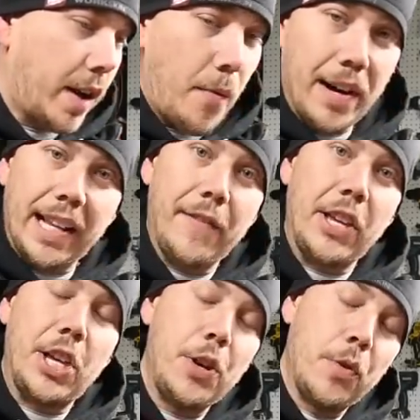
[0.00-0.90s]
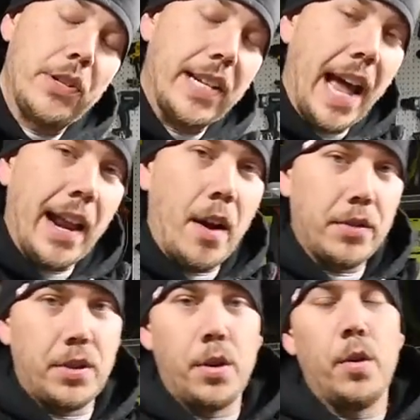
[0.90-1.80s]
I want to give a huge shout
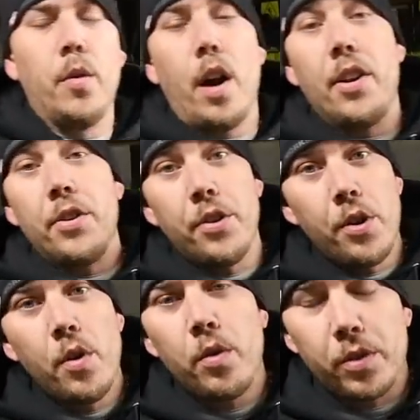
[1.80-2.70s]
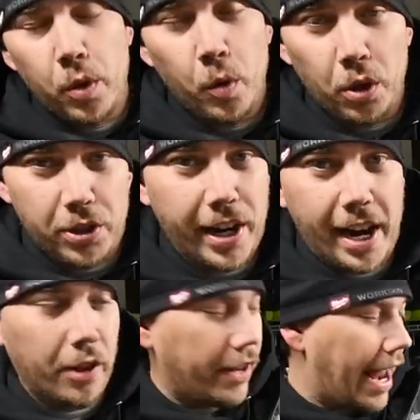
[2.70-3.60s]
out to a new tool
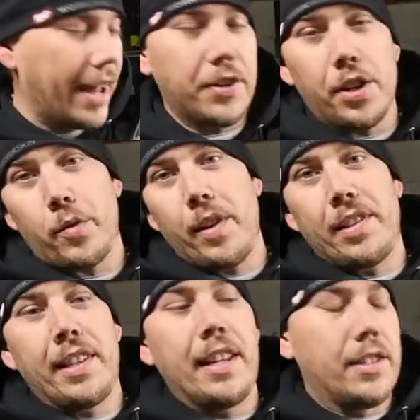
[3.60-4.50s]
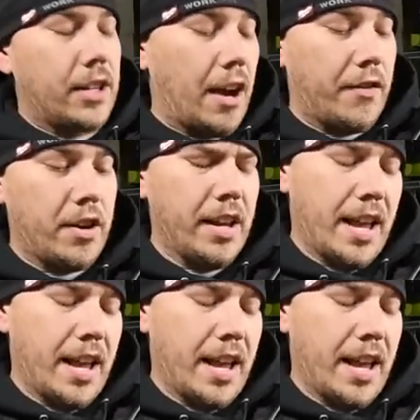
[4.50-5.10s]
channel that I just recently discovered.